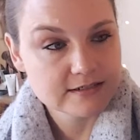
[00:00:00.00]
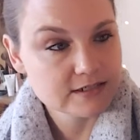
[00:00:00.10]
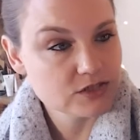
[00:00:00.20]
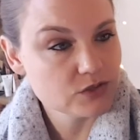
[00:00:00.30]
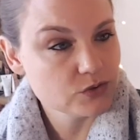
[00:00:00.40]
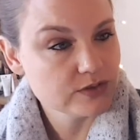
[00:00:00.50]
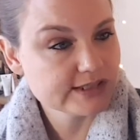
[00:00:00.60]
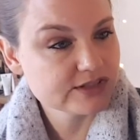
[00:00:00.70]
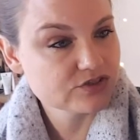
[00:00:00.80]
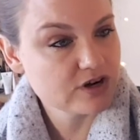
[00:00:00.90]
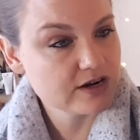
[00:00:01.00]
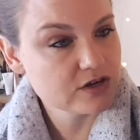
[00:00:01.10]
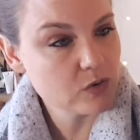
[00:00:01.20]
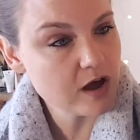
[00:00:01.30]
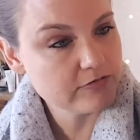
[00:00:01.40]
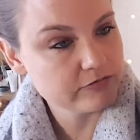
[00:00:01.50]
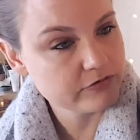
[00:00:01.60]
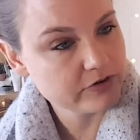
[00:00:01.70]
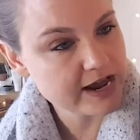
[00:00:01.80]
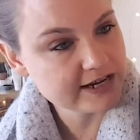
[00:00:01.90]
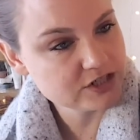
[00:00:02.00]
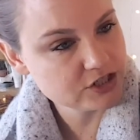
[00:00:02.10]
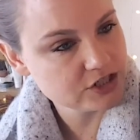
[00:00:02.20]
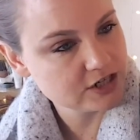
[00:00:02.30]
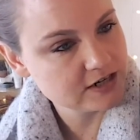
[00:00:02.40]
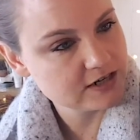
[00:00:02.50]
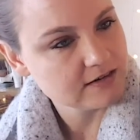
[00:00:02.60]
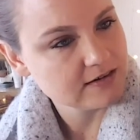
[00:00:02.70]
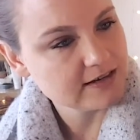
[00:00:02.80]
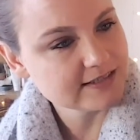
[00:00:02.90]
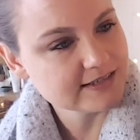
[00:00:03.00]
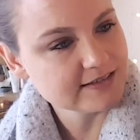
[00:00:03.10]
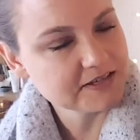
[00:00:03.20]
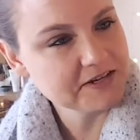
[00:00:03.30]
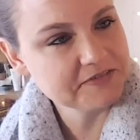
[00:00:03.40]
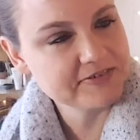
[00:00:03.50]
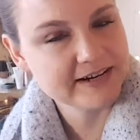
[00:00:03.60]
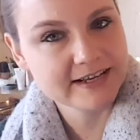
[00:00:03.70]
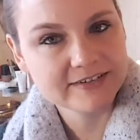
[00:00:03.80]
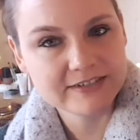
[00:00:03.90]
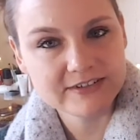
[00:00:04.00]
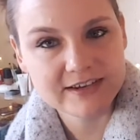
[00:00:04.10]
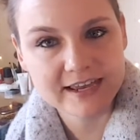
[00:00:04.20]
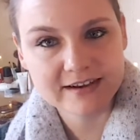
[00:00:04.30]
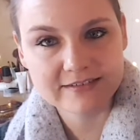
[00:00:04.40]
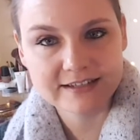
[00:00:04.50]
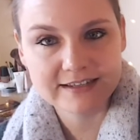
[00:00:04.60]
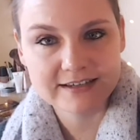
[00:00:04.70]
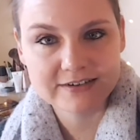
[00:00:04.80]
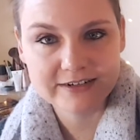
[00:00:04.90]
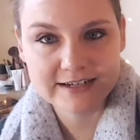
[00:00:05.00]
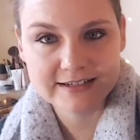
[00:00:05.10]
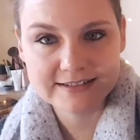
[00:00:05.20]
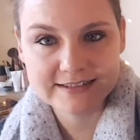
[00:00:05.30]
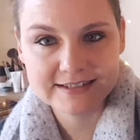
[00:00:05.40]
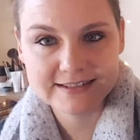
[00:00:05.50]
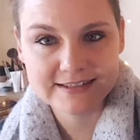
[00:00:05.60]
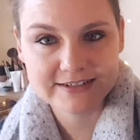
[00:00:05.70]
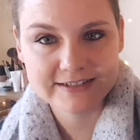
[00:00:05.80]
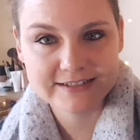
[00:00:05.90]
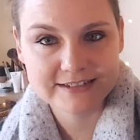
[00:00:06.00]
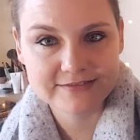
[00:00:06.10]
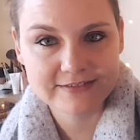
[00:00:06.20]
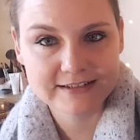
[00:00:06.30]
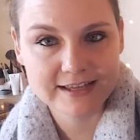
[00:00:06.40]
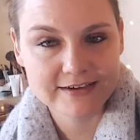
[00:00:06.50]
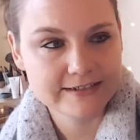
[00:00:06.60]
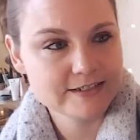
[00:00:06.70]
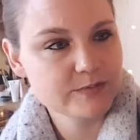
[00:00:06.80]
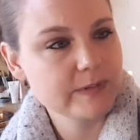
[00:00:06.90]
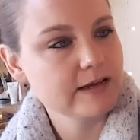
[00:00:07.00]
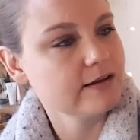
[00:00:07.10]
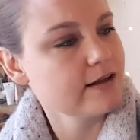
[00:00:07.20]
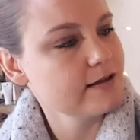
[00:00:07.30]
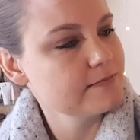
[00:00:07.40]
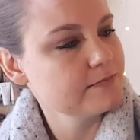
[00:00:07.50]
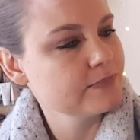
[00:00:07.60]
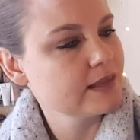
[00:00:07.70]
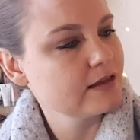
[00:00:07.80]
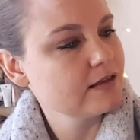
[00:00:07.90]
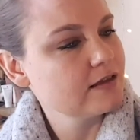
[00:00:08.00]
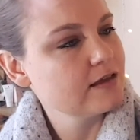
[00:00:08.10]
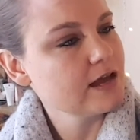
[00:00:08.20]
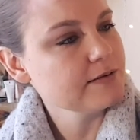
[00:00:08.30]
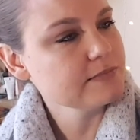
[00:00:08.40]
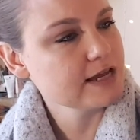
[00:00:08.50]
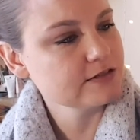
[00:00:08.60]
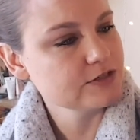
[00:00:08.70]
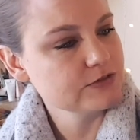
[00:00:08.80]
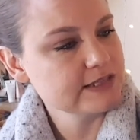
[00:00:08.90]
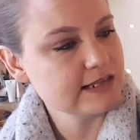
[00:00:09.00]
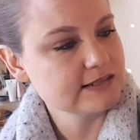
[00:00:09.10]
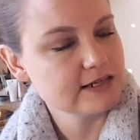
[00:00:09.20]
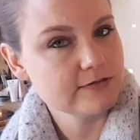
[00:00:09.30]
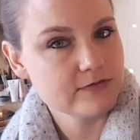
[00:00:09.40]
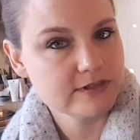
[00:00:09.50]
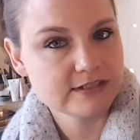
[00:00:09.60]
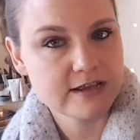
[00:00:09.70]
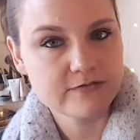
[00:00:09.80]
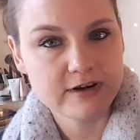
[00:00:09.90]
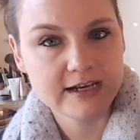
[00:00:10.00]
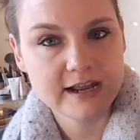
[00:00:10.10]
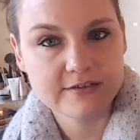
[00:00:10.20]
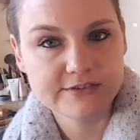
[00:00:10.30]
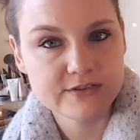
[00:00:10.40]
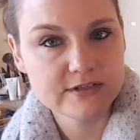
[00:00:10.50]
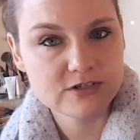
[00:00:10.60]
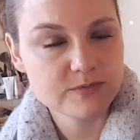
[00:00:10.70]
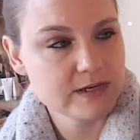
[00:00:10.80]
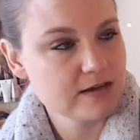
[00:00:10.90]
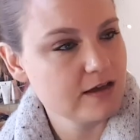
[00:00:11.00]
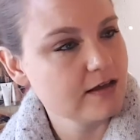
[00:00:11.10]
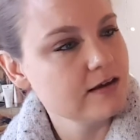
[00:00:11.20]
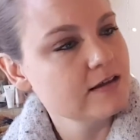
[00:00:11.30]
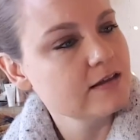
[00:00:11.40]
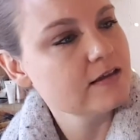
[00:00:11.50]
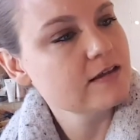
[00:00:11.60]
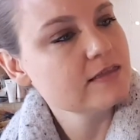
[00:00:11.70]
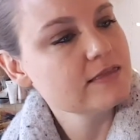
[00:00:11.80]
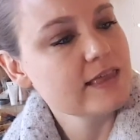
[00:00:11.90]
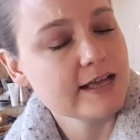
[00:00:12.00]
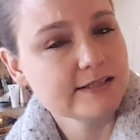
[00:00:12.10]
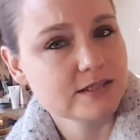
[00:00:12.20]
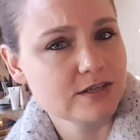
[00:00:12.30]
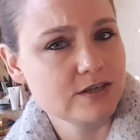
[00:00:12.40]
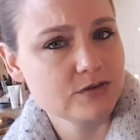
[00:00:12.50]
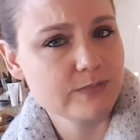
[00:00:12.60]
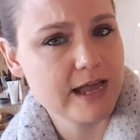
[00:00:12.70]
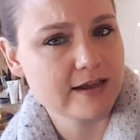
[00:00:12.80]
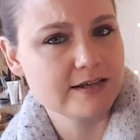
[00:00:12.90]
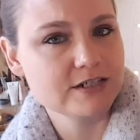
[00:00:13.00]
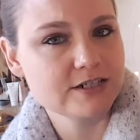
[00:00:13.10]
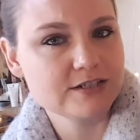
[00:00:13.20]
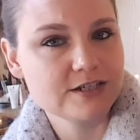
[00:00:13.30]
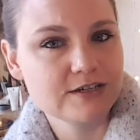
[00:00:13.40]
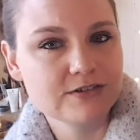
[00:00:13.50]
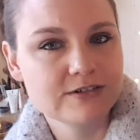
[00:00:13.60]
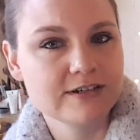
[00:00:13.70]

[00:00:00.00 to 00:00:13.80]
to start you off fresh. It's a little funny when you can't read the ingredients because they're in a different language, but I'm not too sensitive with stuff right now, so this should be good. That's cute packaging too.